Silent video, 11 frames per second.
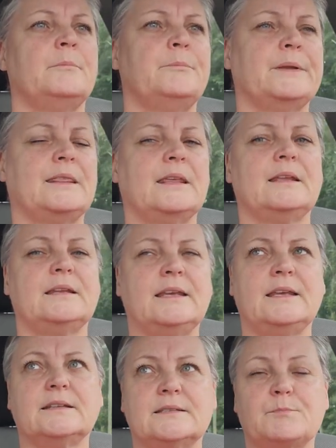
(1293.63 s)
But the,
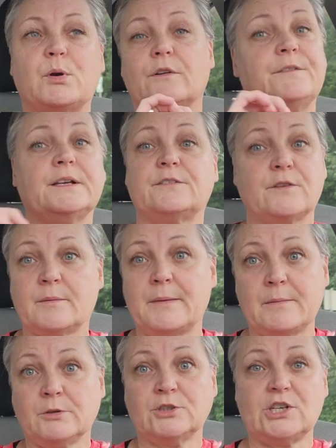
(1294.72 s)
it's perfect for the
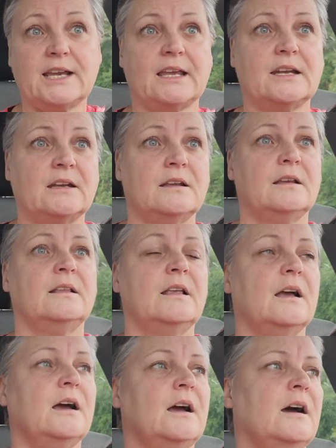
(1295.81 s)
Mabel chicken.
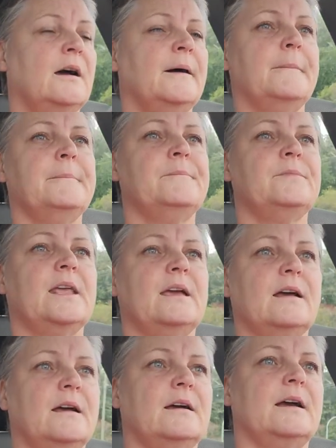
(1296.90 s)
Um,
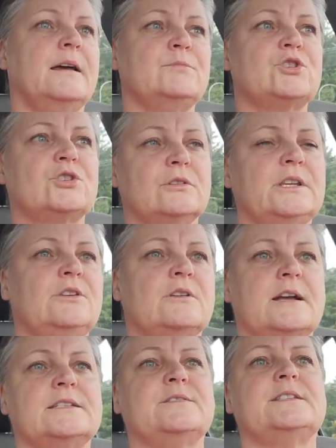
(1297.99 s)
I'm sure that you
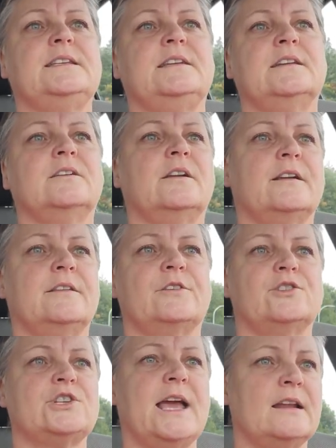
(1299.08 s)
guys have seen it on other
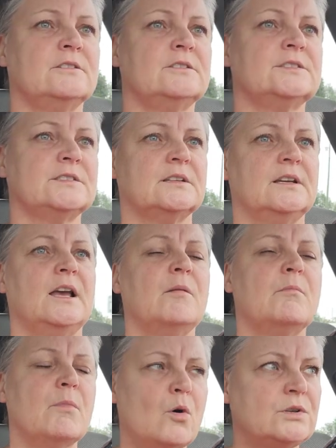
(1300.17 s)
channels.
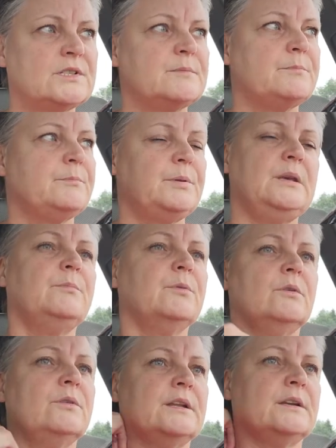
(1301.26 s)
Most
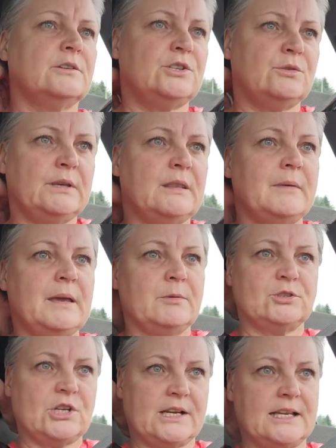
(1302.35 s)
people that are doing the
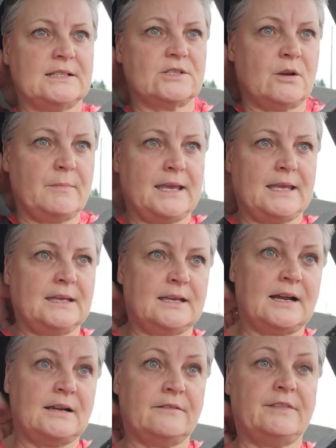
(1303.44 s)
Mabel chickens are making it
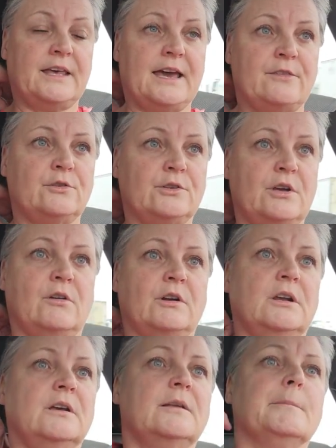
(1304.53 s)
out of the heathered yarn.